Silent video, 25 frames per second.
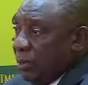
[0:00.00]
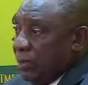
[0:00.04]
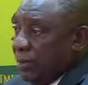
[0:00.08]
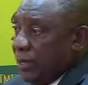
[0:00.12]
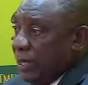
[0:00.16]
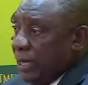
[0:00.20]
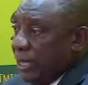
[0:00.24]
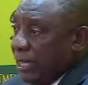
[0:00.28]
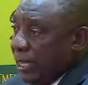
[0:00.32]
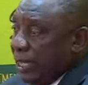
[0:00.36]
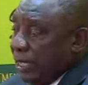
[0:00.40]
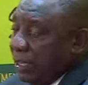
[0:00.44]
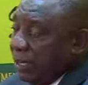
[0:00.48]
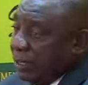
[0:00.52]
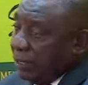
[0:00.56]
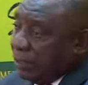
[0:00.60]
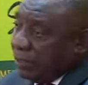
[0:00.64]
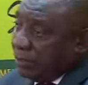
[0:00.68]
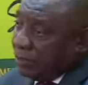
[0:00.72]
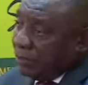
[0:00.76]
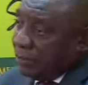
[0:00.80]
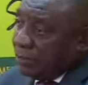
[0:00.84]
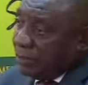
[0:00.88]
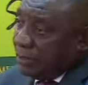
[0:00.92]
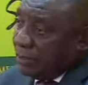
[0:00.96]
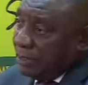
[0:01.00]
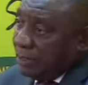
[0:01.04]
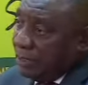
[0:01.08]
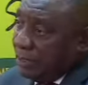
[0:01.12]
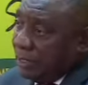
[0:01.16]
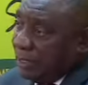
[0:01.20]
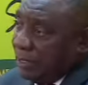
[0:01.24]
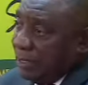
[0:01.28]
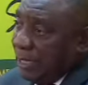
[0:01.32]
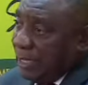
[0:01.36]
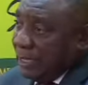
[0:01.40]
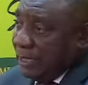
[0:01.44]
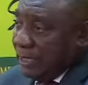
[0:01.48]
the ills
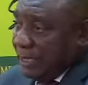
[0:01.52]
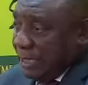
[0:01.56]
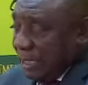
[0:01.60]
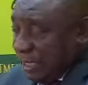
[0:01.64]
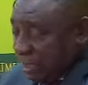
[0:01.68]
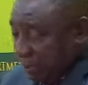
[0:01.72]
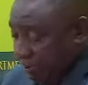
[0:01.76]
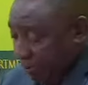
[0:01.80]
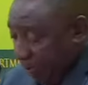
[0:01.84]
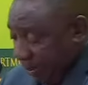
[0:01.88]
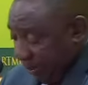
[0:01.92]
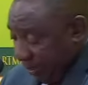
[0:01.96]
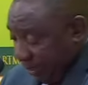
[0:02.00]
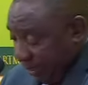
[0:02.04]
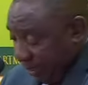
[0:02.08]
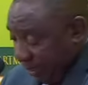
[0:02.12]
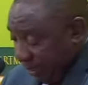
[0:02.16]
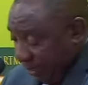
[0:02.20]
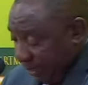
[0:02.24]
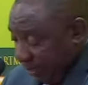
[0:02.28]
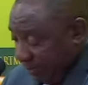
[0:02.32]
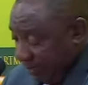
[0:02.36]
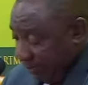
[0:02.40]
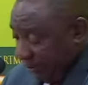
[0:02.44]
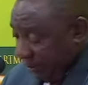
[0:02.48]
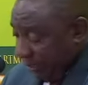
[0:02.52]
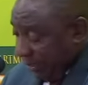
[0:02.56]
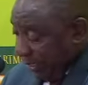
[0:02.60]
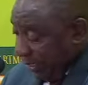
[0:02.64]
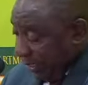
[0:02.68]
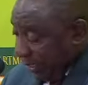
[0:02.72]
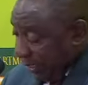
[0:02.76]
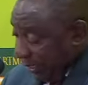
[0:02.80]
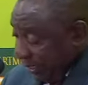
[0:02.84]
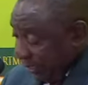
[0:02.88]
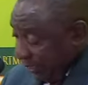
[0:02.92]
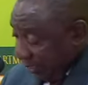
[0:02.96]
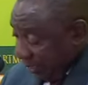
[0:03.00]
that did
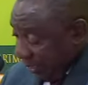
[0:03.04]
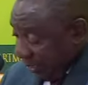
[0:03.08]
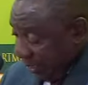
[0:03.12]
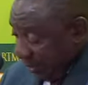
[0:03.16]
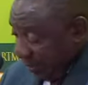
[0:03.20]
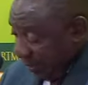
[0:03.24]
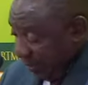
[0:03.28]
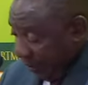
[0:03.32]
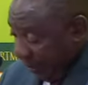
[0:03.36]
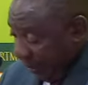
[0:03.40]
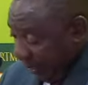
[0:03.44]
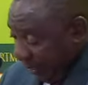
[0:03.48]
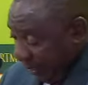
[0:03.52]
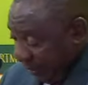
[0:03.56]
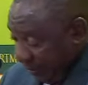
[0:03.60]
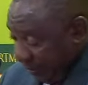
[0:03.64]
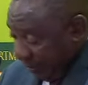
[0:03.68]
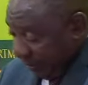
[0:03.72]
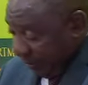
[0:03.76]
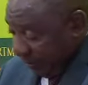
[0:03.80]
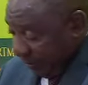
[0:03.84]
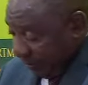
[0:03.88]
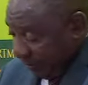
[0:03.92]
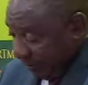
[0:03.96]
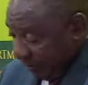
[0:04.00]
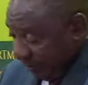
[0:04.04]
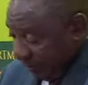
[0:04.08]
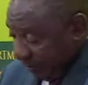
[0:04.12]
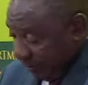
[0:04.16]
beset us in the past.